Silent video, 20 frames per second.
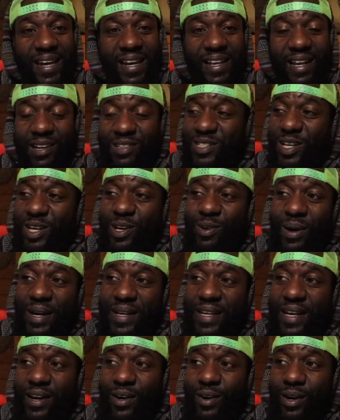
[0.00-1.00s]
And I'll tell you
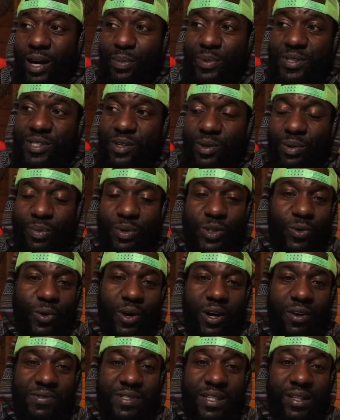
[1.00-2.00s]
right now, episode number
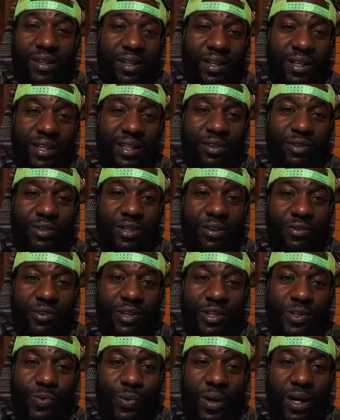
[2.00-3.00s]
12 is going to look a little
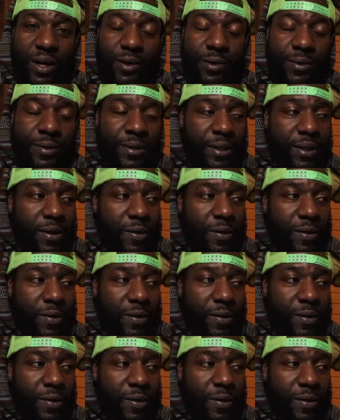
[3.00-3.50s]
different as well.